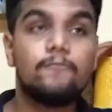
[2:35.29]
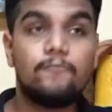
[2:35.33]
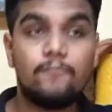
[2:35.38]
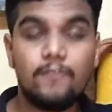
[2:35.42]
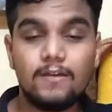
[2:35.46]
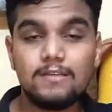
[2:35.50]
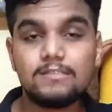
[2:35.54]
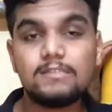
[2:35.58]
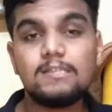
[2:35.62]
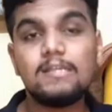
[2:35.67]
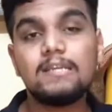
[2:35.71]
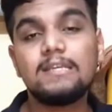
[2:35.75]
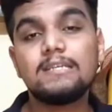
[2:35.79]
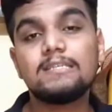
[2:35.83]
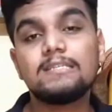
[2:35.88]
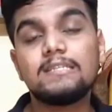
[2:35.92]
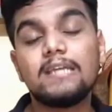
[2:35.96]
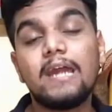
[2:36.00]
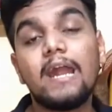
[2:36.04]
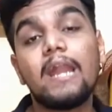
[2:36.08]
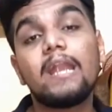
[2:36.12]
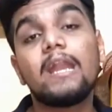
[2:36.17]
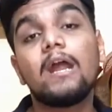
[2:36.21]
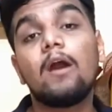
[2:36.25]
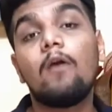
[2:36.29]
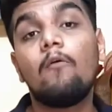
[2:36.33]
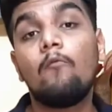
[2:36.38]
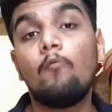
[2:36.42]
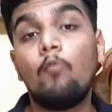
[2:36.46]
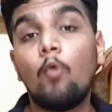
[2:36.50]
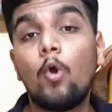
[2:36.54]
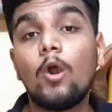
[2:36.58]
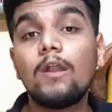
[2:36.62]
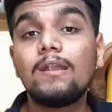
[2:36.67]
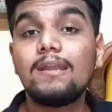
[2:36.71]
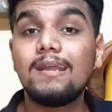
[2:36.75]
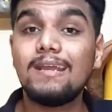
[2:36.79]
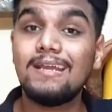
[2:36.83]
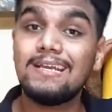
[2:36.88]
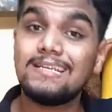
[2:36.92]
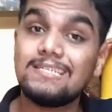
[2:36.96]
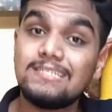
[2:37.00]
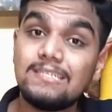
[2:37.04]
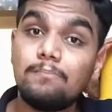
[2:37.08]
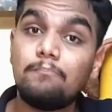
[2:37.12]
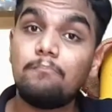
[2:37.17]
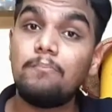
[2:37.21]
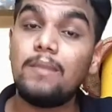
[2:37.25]
First thing is that what
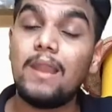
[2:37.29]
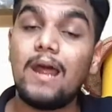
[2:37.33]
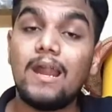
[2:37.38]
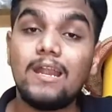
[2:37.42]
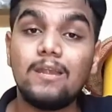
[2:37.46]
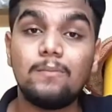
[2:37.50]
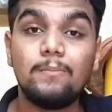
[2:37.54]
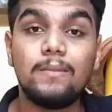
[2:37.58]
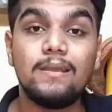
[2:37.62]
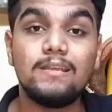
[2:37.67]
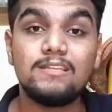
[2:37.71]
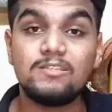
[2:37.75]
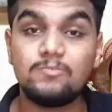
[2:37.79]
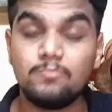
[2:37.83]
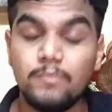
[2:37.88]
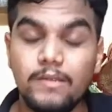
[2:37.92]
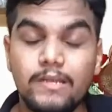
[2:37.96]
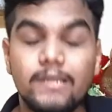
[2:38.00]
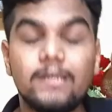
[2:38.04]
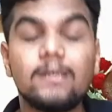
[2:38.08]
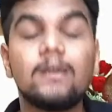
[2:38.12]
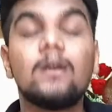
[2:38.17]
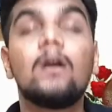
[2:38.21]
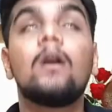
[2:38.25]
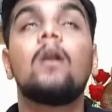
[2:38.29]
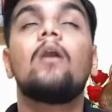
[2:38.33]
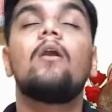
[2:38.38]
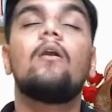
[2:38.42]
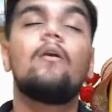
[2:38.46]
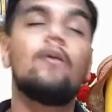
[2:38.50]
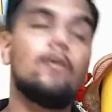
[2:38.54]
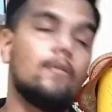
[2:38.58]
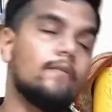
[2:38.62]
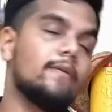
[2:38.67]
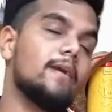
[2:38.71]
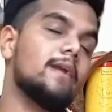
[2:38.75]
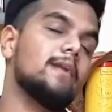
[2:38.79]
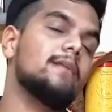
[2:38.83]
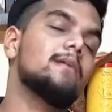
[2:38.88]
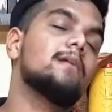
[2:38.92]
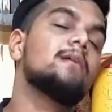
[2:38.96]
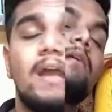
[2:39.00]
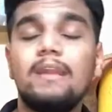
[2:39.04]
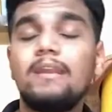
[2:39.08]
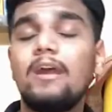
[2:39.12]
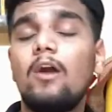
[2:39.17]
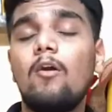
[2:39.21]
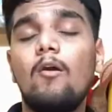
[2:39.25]
is plant-based meat? All right,
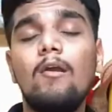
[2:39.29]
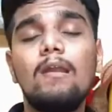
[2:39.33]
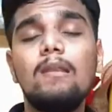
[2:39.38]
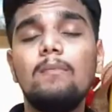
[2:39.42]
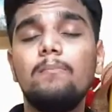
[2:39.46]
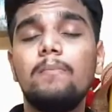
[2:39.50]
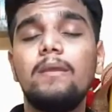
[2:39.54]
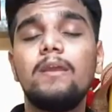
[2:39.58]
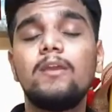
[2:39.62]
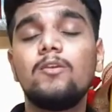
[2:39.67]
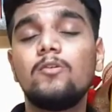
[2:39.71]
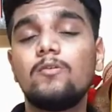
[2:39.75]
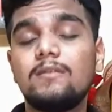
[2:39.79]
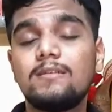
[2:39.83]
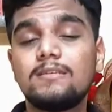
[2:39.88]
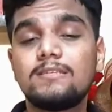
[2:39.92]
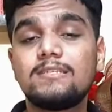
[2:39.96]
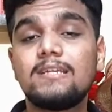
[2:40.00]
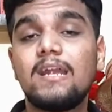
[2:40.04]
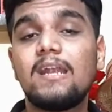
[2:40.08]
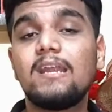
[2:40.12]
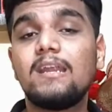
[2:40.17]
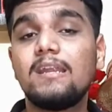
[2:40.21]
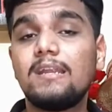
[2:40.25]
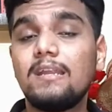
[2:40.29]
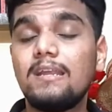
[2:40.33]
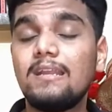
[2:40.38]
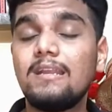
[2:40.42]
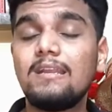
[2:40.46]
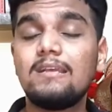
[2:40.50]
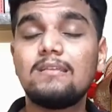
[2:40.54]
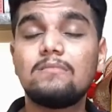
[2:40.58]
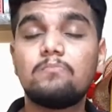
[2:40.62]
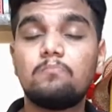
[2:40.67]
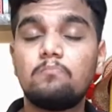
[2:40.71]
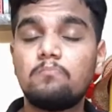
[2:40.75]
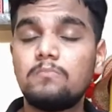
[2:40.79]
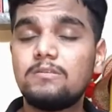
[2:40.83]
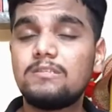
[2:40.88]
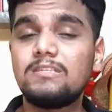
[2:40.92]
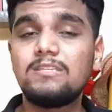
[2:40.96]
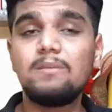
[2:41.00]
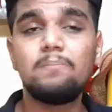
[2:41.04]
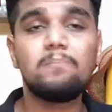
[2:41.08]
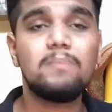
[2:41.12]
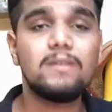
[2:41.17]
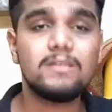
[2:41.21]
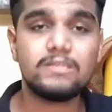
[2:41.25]
now I'll make you understand it in the
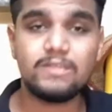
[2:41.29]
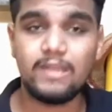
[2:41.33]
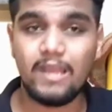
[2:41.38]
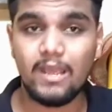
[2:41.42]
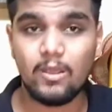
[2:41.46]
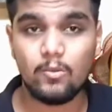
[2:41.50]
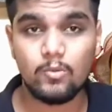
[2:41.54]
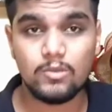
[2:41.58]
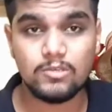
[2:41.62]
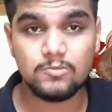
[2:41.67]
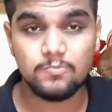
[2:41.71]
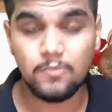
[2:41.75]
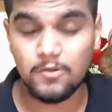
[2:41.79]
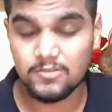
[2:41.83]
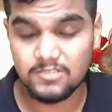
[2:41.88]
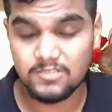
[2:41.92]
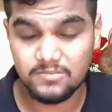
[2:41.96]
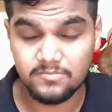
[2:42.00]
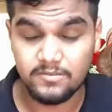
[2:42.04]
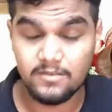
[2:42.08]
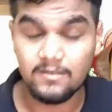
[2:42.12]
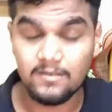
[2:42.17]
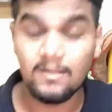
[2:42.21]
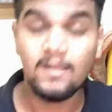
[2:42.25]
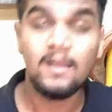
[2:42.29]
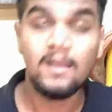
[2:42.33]
simplest language possible.